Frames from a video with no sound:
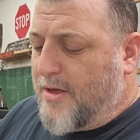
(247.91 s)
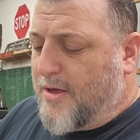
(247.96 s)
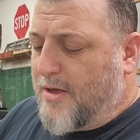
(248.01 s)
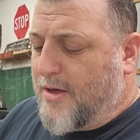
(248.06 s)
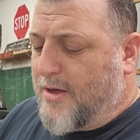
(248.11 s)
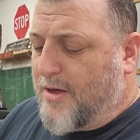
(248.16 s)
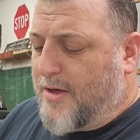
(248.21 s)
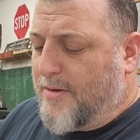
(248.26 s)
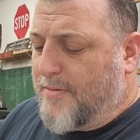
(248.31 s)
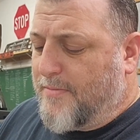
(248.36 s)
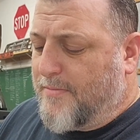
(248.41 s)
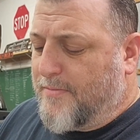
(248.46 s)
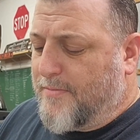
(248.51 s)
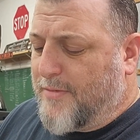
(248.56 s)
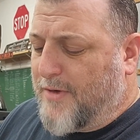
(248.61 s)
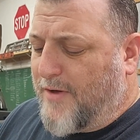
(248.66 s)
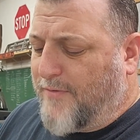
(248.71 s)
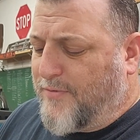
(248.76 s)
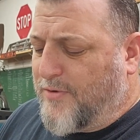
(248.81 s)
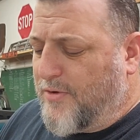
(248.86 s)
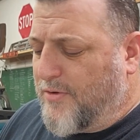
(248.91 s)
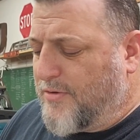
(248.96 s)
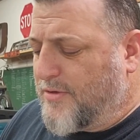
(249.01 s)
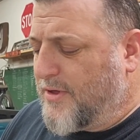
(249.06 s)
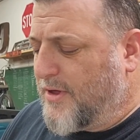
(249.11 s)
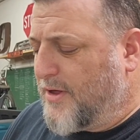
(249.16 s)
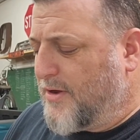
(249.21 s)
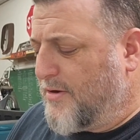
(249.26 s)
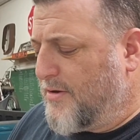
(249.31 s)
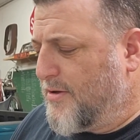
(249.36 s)
I've used
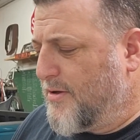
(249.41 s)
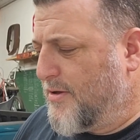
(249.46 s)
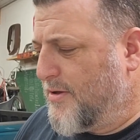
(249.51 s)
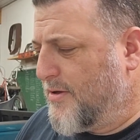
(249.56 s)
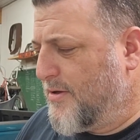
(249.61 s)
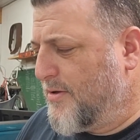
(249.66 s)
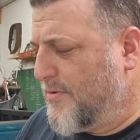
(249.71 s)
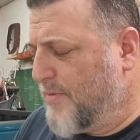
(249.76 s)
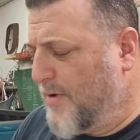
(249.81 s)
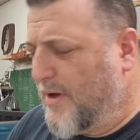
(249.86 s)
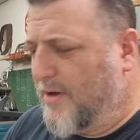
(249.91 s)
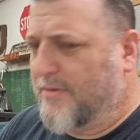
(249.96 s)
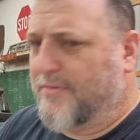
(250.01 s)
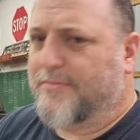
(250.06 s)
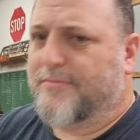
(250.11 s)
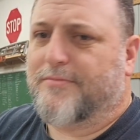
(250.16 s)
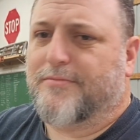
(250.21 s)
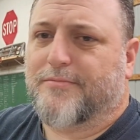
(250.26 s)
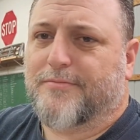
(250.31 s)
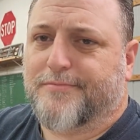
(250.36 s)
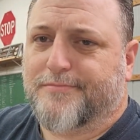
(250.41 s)
it, well,